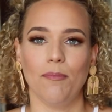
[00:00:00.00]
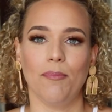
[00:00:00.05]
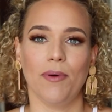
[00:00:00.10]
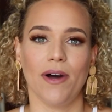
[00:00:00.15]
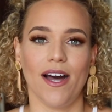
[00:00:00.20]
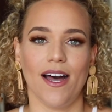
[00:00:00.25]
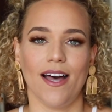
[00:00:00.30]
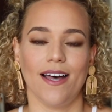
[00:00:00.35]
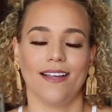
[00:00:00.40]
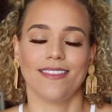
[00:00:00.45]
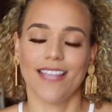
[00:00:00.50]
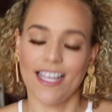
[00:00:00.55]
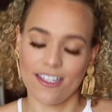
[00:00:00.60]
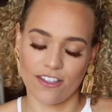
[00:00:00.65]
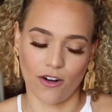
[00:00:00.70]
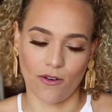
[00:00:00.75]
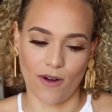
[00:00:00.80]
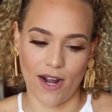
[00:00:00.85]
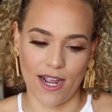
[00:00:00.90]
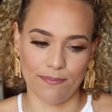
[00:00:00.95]
But
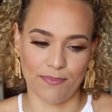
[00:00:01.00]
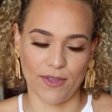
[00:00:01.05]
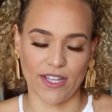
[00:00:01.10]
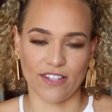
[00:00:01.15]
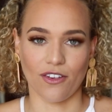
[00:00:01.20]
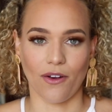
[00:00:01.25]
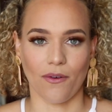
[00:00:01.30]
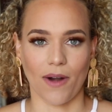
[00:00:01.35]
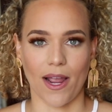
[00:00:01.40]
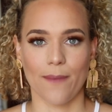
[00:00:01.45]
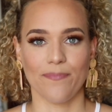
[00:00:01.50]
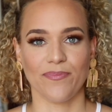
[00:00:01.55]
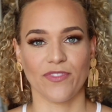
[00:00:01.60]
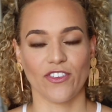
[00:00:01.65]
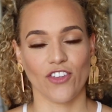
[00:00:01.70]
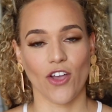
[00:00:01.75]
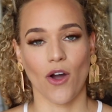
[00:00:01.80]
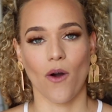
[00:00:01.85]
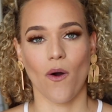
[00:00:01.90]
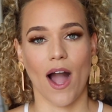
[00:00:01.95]
that's all right, that's all right.
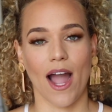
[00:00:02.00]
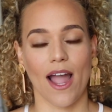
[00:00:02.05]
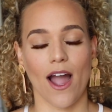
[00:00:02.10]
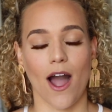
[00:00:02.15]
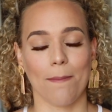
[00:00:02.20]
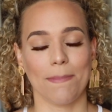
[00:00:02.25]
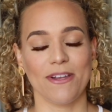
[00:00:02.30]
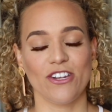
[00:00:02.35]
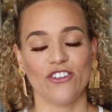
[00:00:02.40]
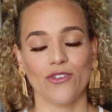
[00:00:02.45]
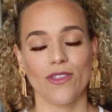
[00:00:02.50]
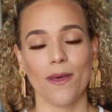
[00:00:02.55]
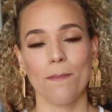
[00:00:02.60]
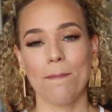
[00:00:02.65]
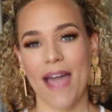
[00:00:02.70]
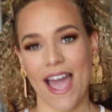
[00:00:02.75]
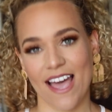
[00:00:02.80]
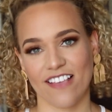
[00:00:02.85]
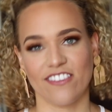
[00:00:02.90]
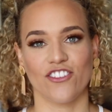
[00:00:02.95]
So I hop into the
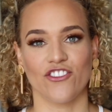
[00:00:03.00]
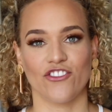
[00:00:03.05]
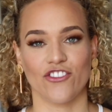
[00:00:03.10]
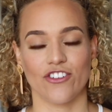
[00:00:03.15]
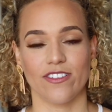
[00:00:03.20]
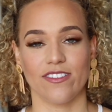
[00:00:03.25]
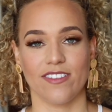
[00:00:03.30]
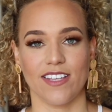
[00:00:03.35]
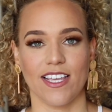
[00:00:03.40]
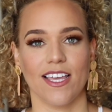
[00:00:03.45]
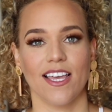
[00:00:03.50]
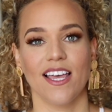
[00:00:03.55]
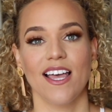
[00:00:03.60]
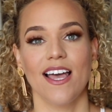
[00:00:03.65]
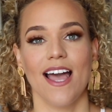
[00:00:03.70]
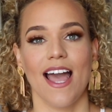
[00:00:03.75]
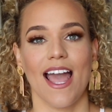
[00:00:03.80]
passenger seat,